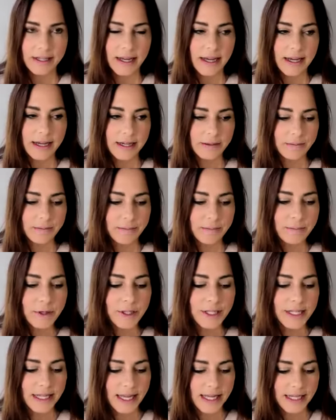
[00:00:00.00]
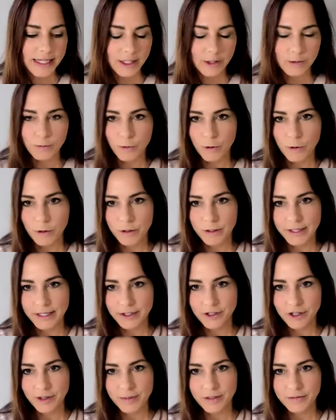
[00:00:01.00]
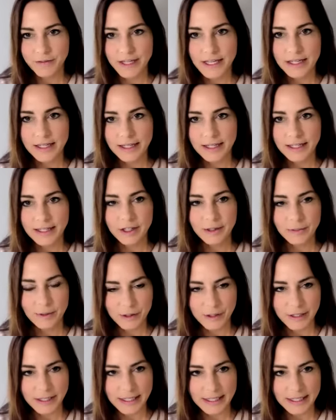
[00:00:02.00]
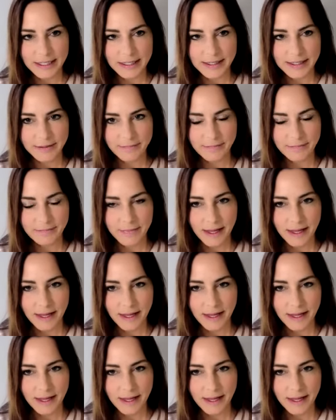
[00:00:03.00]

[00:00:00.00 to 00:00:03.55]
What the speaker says: music and its role in terms of healing communities.